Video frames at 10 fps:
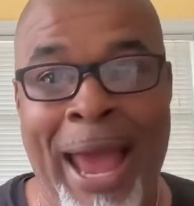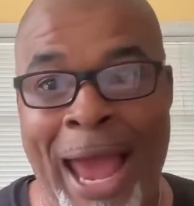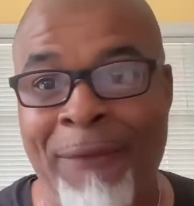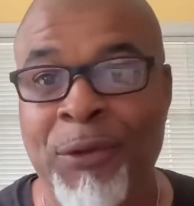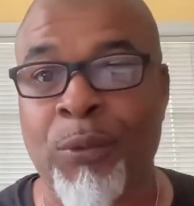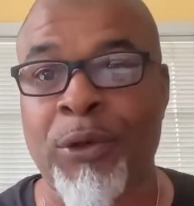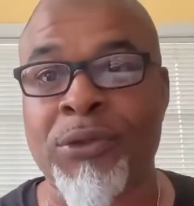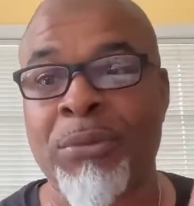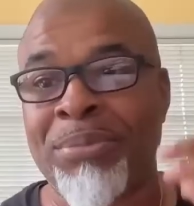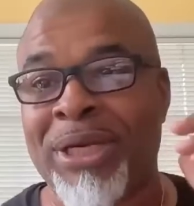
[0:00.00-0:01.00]

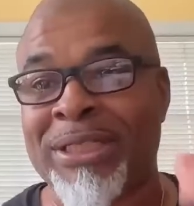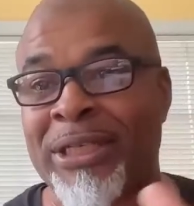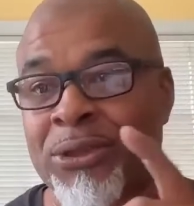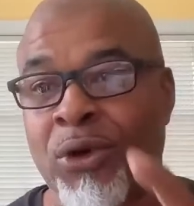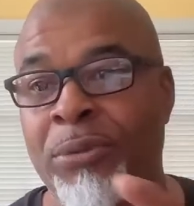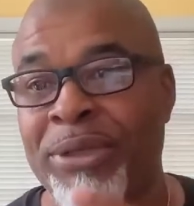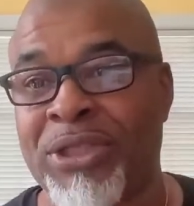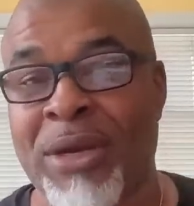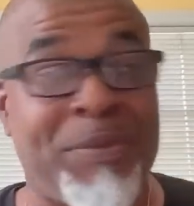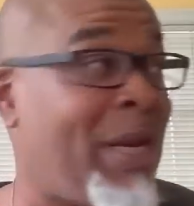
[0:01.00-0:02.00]
afterwards because there's going to be
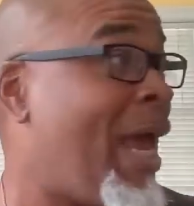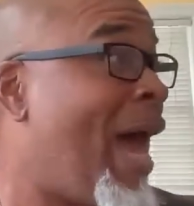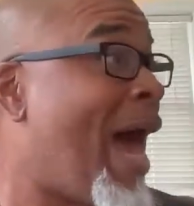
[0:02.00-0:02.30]
something